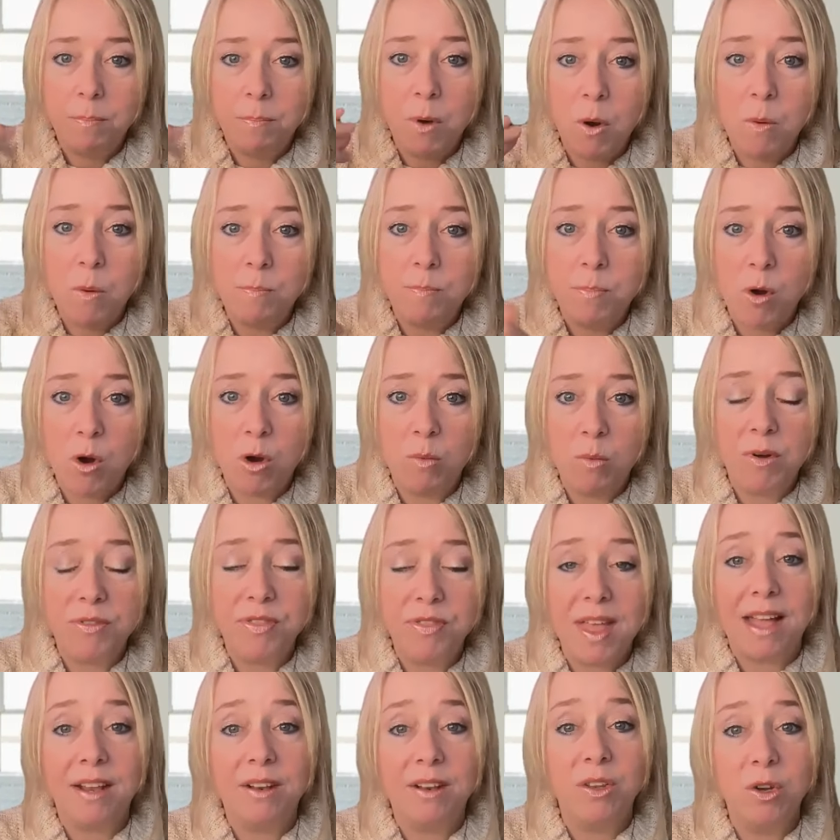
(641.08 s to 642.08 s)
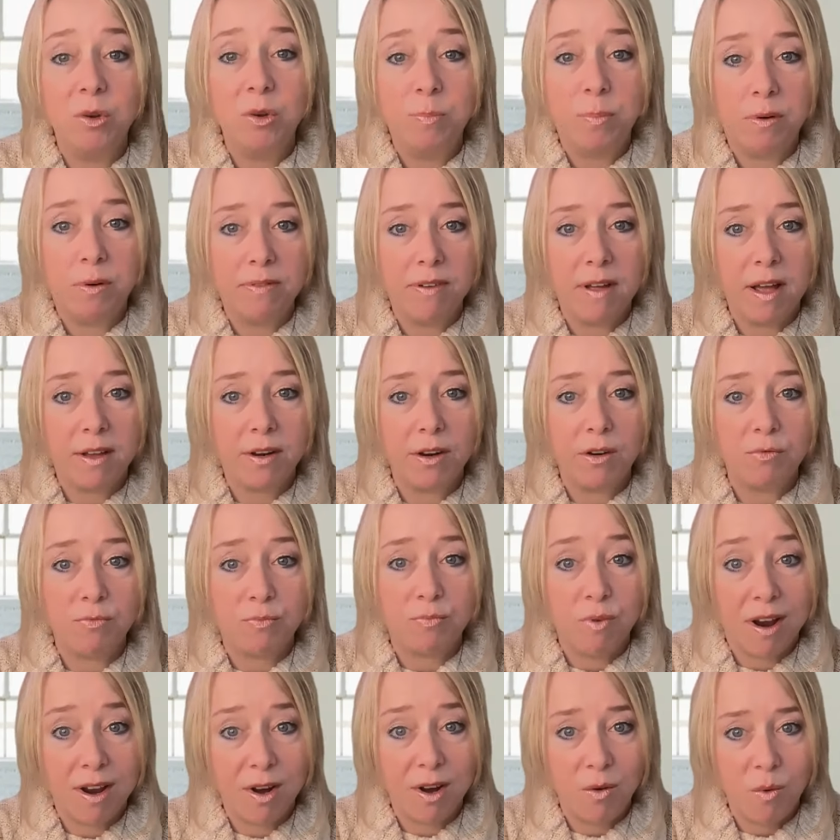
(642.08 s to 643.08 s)
boom, boom with that new provider
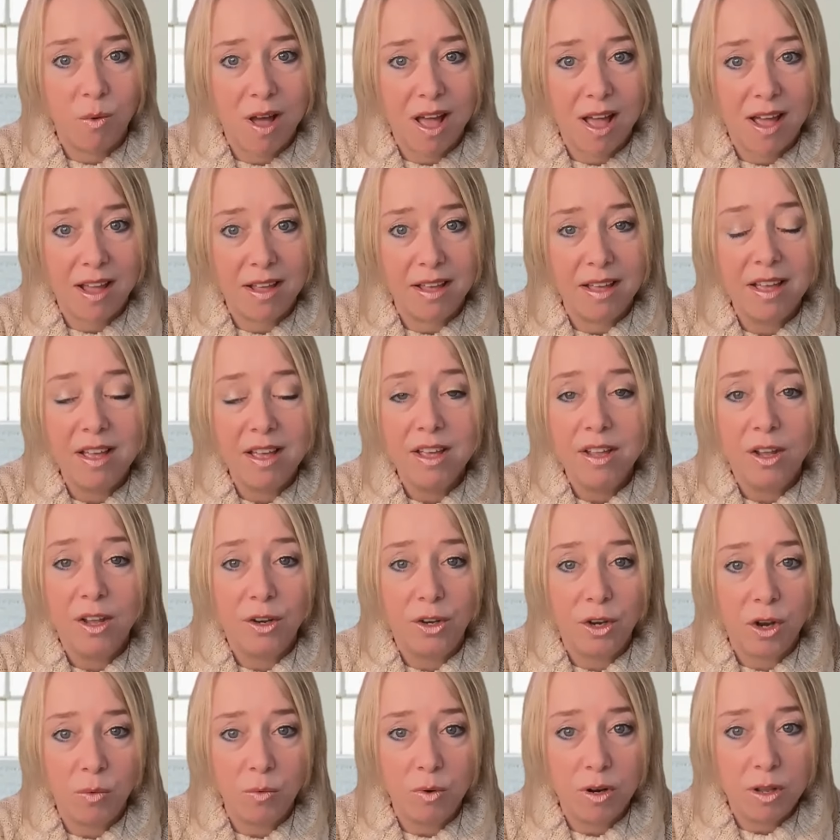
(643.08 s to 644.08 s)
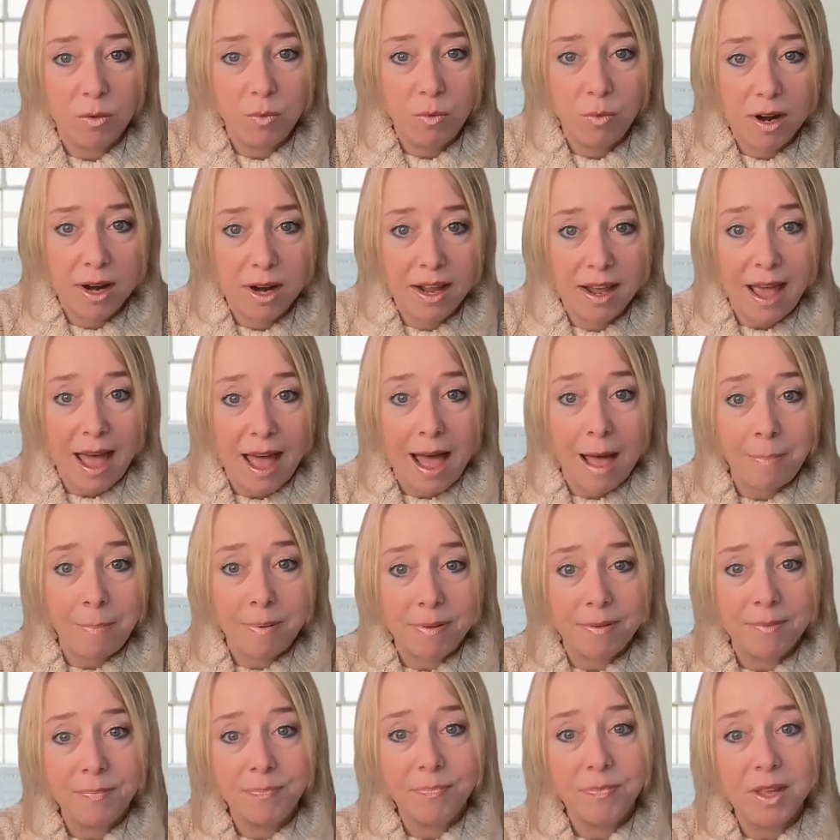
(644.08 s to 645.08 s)
right away. You don't really want a
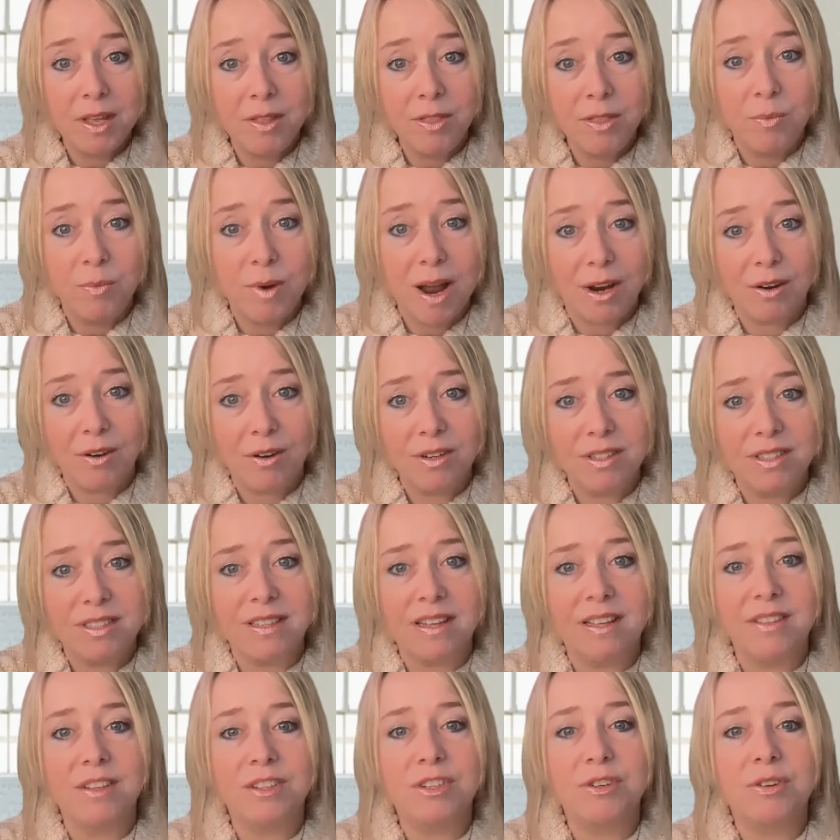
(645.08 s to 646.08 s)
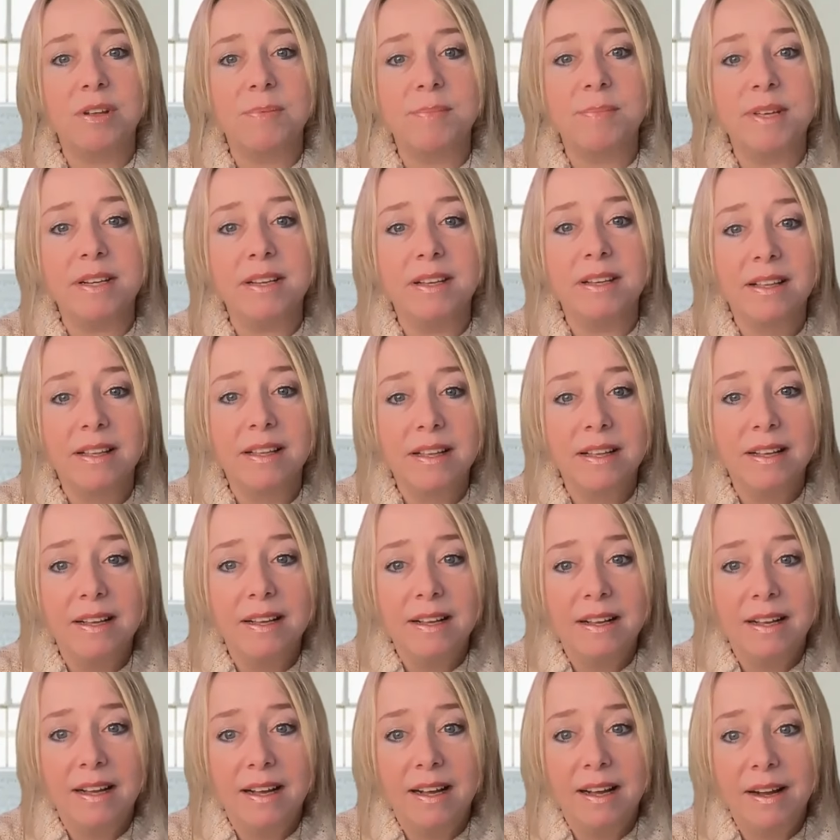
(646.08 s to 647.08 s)
gap in the records and the treatment.
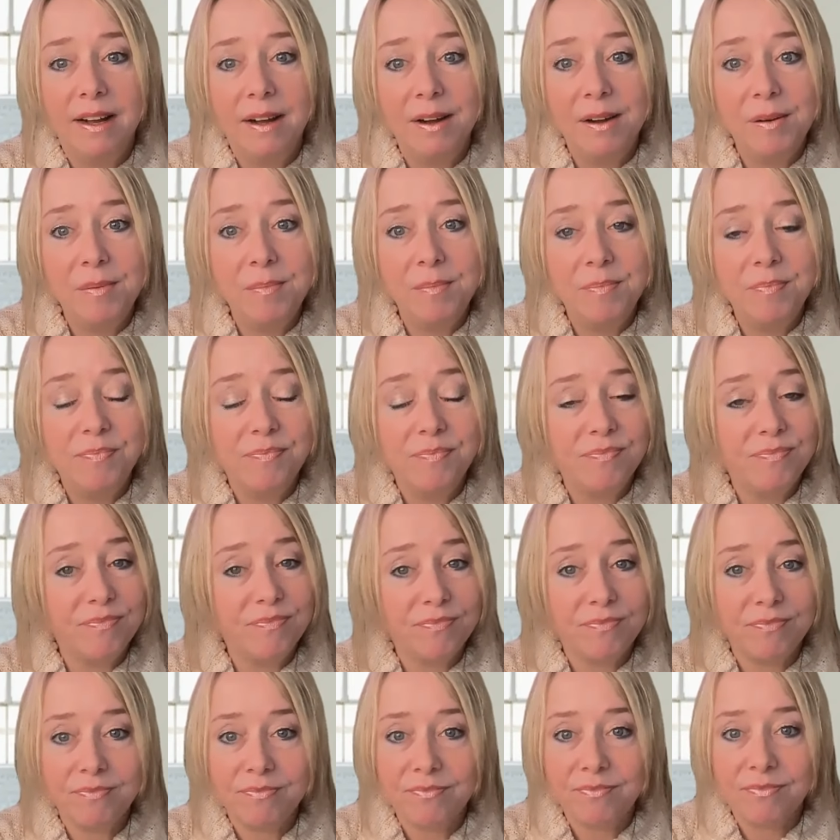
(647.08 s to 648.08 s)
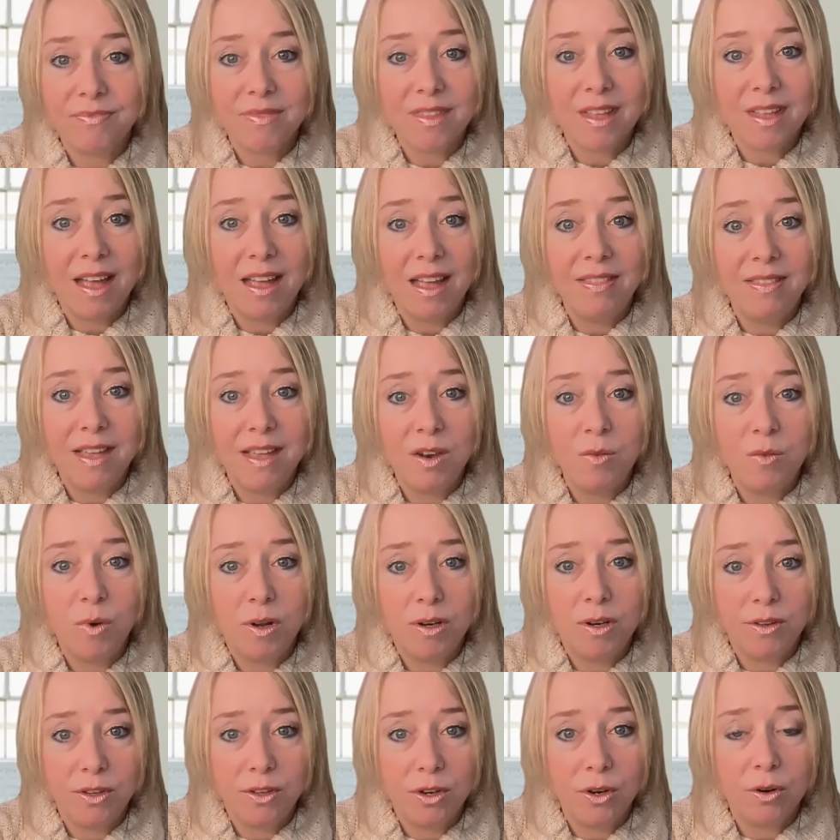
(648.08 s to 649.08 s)
Um, and then
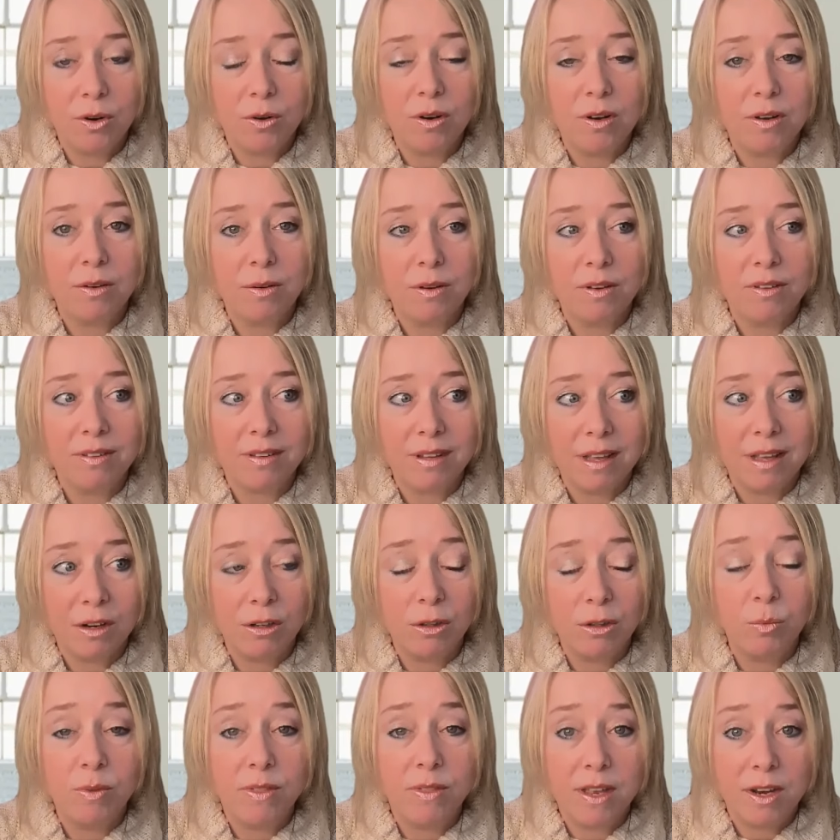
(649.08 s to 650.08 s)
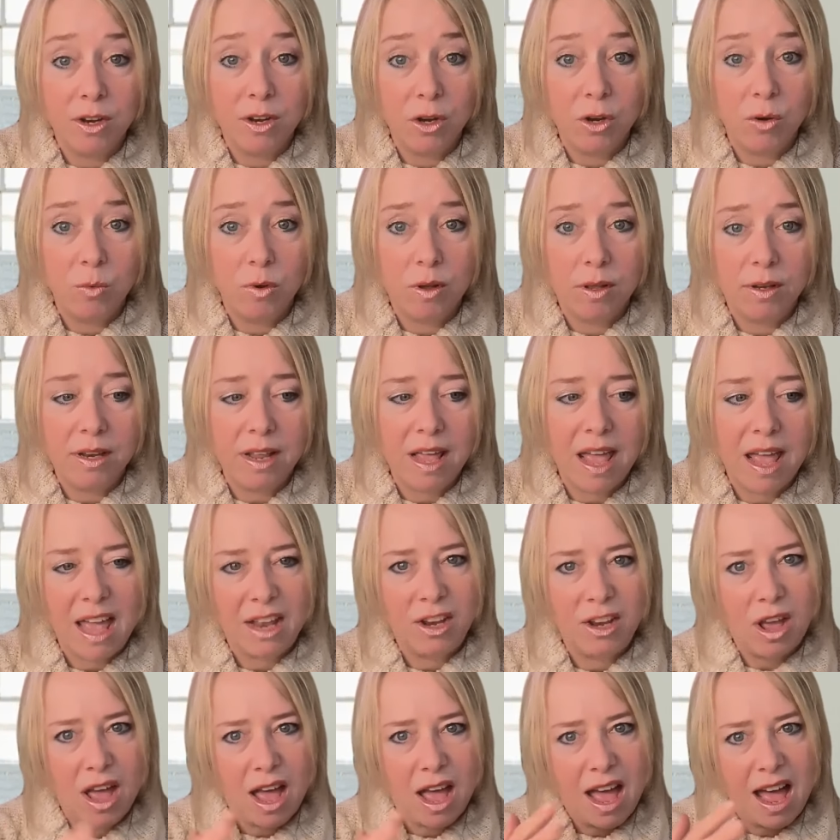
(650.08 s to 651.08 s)
once you're settled with a new one
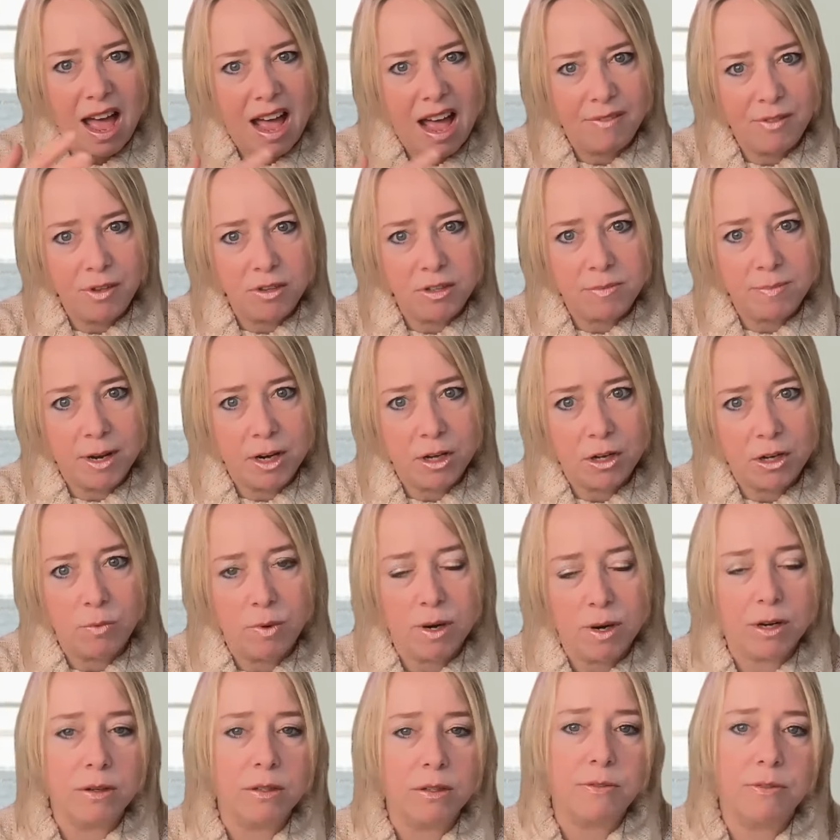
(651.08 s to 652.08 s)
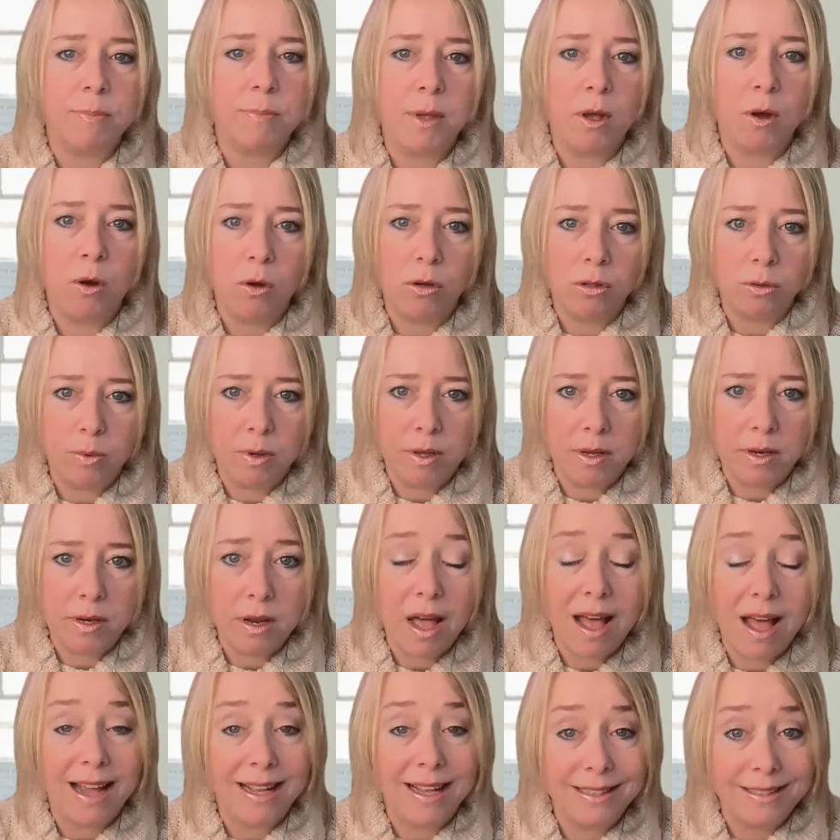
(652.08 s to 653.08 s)
and you have those medical records from the old
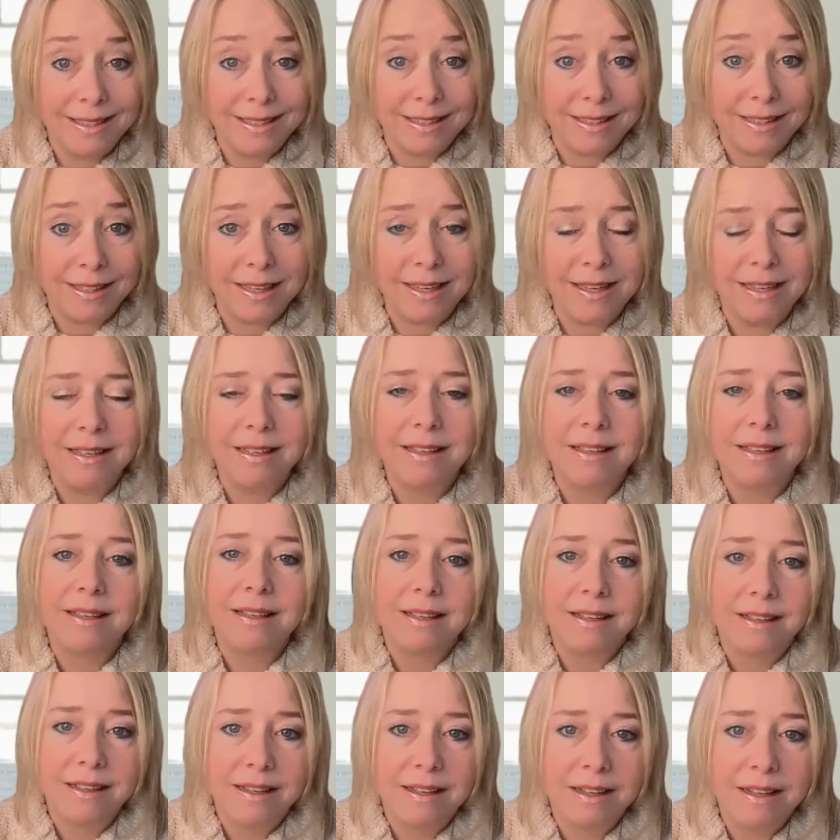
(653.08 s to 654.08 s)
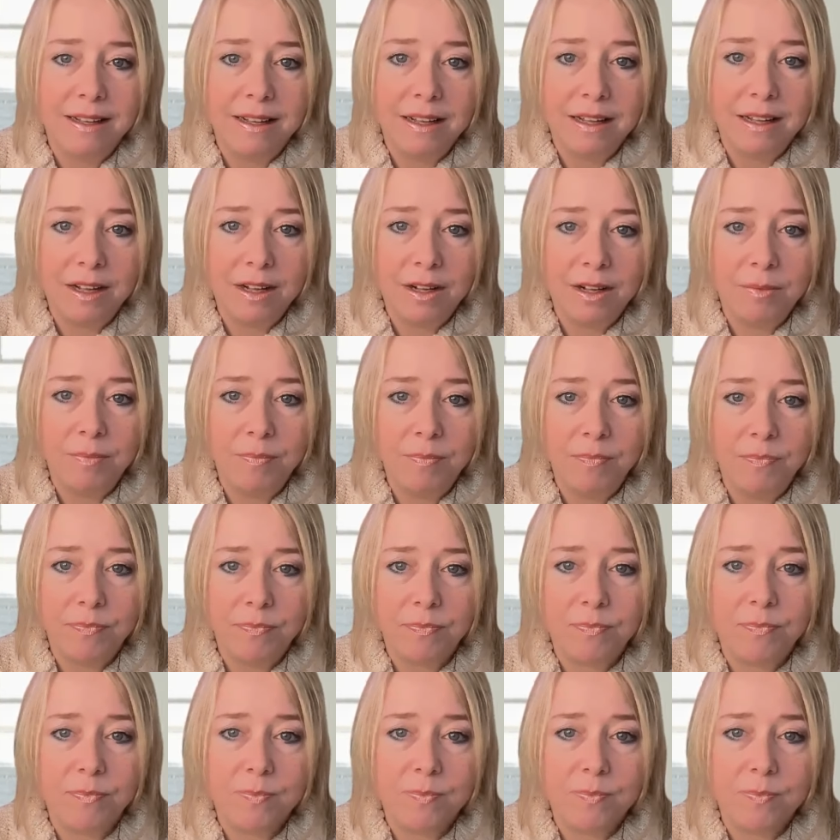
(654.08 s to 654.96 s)
one, ideally, um,